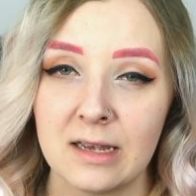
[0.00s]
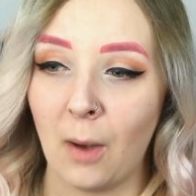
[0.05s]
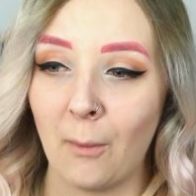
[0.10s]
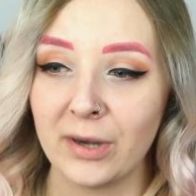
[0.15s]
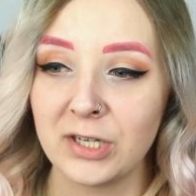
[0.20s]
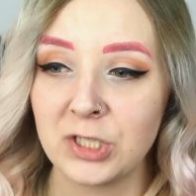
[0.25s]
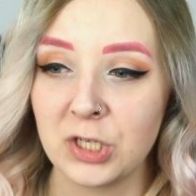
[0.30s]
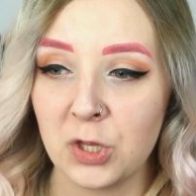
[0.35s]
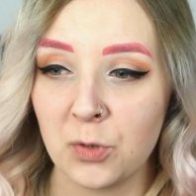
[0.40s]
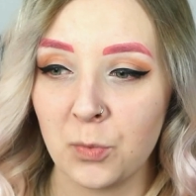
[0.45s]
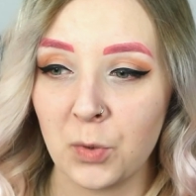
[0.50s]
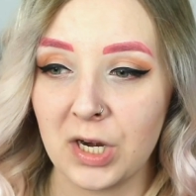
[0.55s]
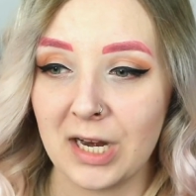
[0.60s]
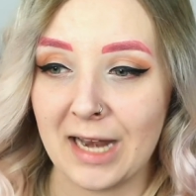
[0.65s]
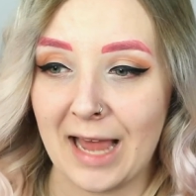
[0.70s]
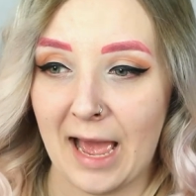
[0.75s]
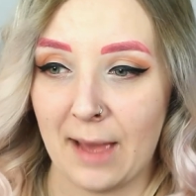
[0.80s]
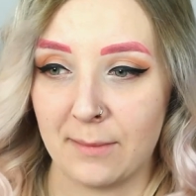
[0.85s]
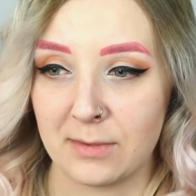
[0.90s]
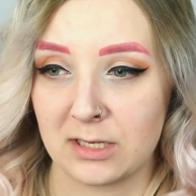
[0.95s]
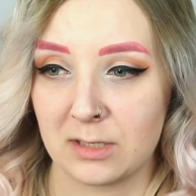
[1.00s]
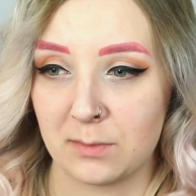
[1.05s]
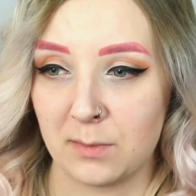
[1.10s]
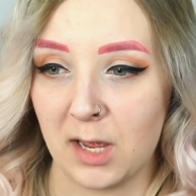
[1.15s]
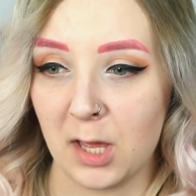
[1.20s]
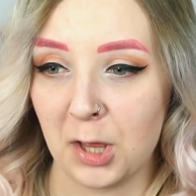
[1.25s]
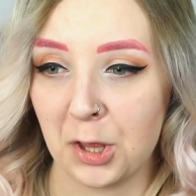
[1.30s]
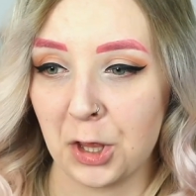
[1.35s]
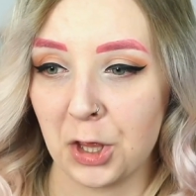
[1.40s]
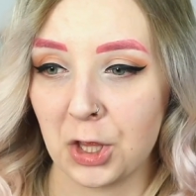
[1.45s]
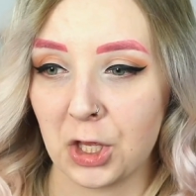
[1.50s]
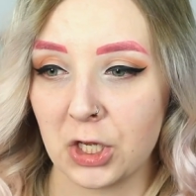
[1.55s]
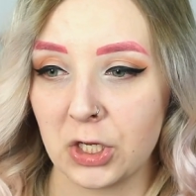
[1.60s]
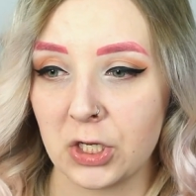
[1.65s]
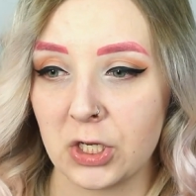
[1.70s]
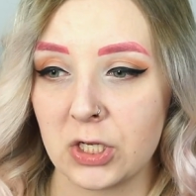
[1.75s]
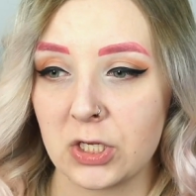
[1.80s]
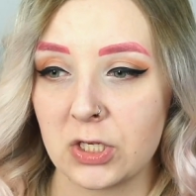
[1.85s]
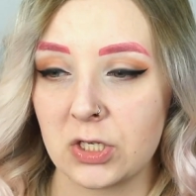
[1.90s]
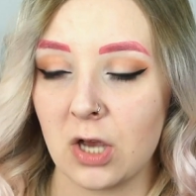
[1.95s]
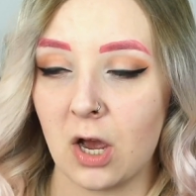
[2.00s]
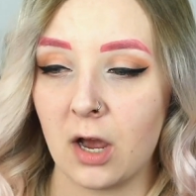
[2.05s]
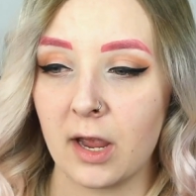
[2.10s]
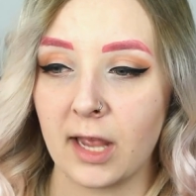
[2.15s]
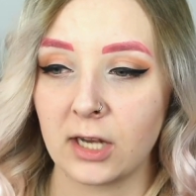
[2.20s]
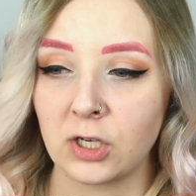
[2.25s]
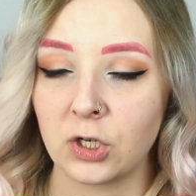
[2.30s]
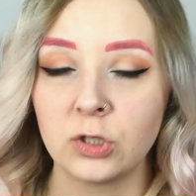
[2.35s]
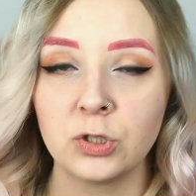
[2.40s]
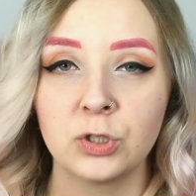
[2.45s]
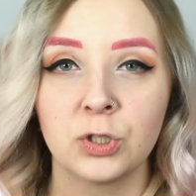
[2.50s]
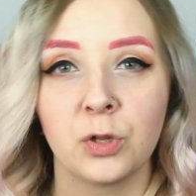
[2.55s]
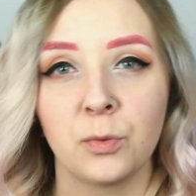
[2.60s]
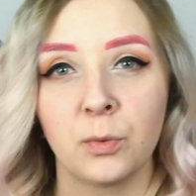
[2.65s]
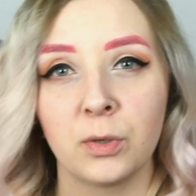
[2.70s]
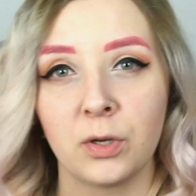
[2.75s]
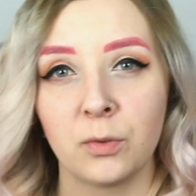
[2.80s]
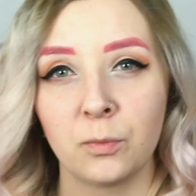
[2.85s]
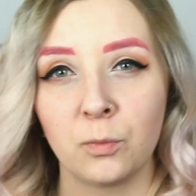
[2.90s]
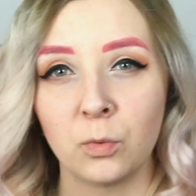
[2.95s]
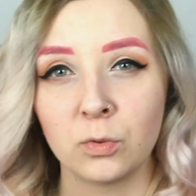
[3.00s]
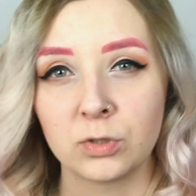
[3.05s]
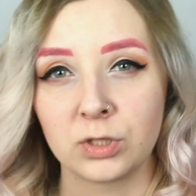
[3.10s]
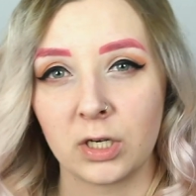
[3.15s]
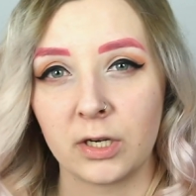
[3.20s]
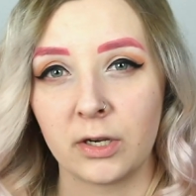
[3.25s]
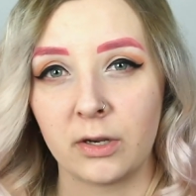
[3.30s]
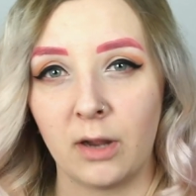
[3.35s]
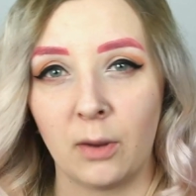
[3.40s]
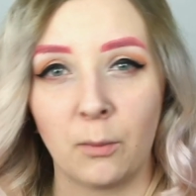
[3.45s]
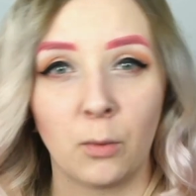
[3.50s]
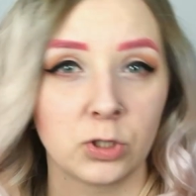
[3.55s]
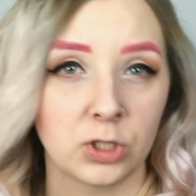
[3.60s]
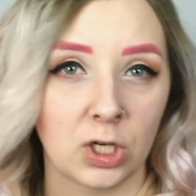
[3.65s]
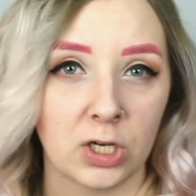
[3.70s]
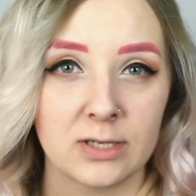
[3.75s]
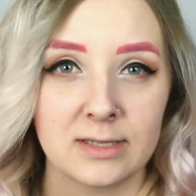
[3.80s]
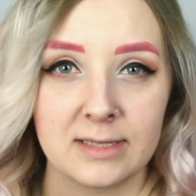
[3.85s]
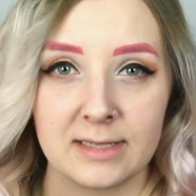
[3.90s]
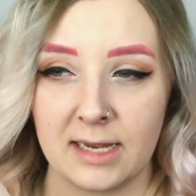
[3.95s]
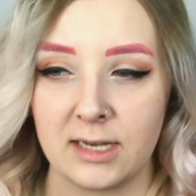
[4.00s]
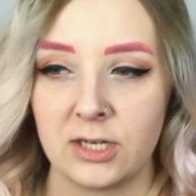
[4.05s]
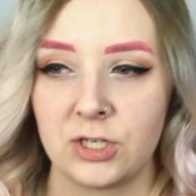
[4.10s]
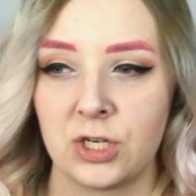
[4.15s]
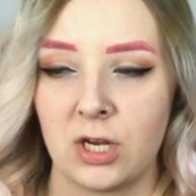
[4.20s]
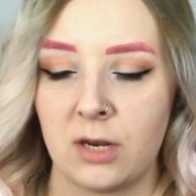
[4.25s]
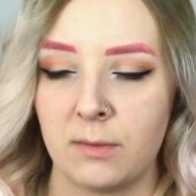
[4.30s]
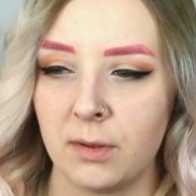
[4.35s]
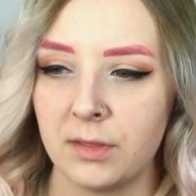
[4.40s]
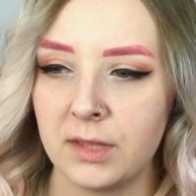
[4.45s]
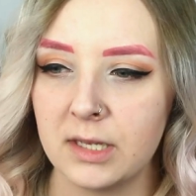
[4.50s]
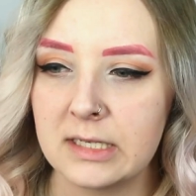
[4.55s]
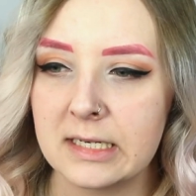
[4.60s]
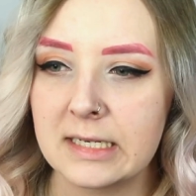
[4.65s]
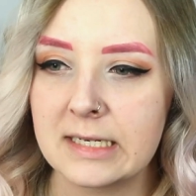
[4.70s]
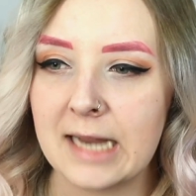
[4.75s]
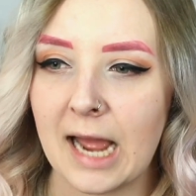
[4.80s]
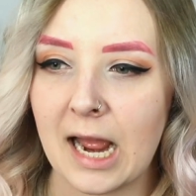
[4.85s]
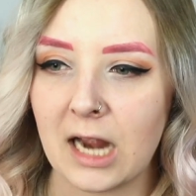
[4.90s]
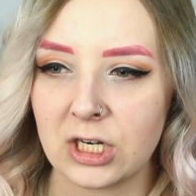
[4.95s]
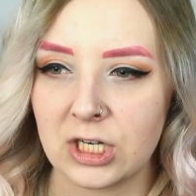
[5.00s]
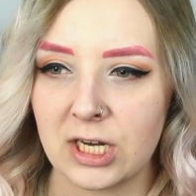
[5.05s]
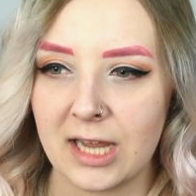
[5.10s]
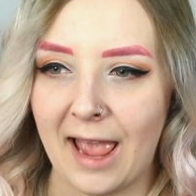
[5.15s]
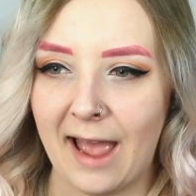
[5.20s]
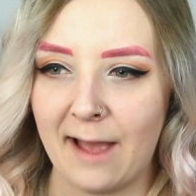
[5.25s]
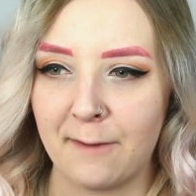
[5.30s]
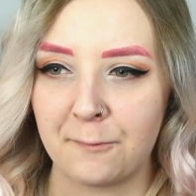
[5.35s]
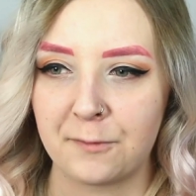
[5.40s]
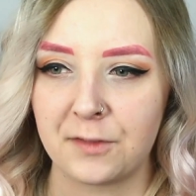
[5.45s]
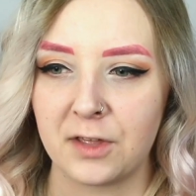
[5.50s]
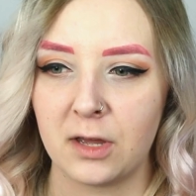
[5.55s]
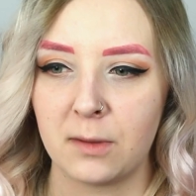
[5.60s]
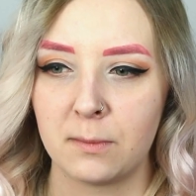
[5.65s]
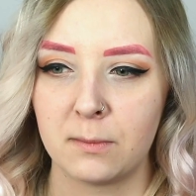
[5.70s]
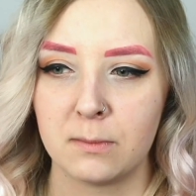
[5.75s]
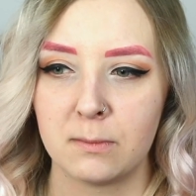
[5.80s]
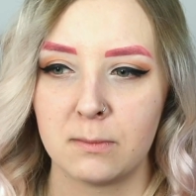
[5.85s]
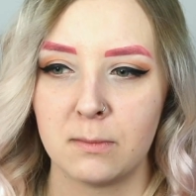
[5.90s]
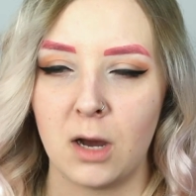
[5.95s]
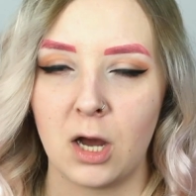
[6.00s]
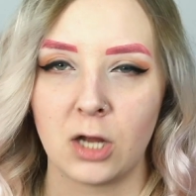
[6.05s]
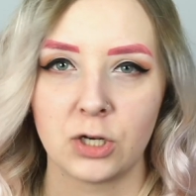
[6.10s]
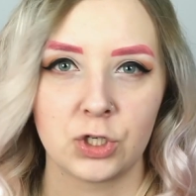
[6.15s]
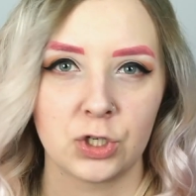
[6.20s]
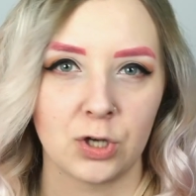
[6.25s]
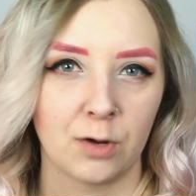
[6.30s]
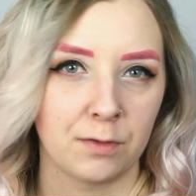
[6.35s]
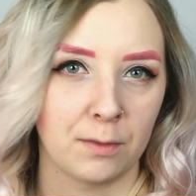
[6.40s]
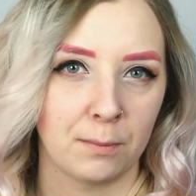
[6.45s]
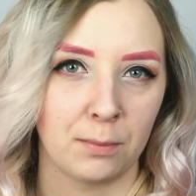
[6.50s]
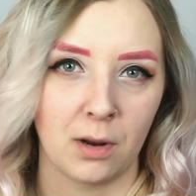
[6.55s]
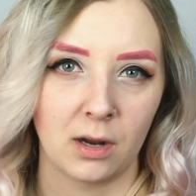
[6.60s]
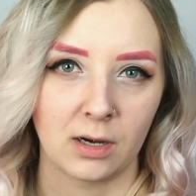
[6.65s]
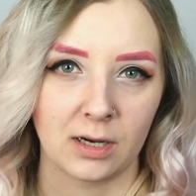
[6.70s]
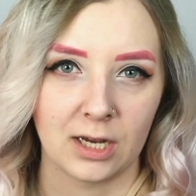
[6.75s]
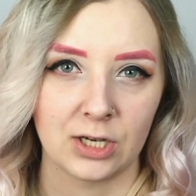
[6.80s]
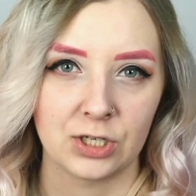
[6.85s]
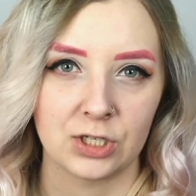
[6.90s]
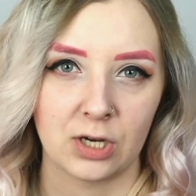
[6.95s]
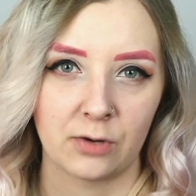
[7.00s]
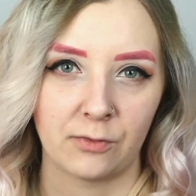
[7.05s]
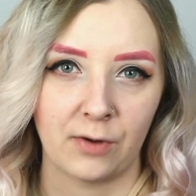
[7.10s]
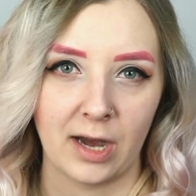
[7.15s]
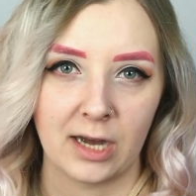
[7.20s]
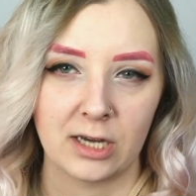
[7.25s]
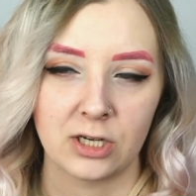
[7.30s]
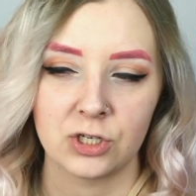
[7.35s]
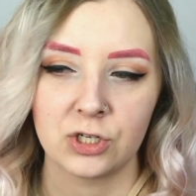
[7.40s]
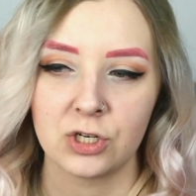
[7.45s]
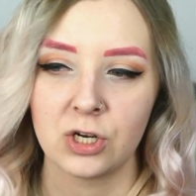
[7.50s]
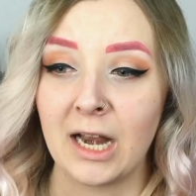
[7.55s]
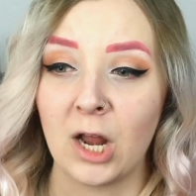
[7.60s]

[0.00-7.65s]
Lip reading: I went to the one in Hammersmith because I had gone to the one in Waterloo Station, but they didn't actually have that much of the Plant Kitchen range.